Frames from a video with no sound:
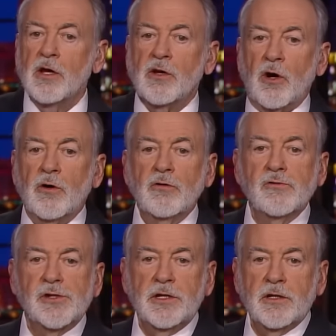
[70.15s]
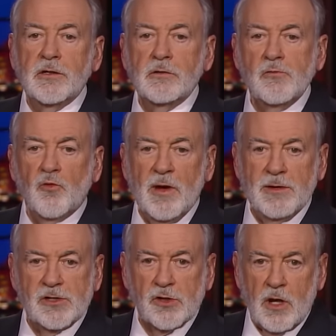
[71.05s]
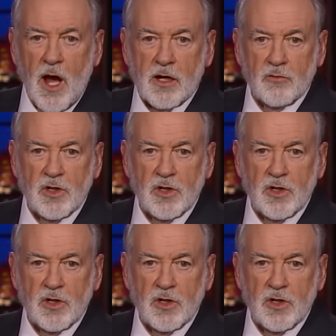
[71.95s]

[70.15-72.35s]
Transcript: goes into the women's locker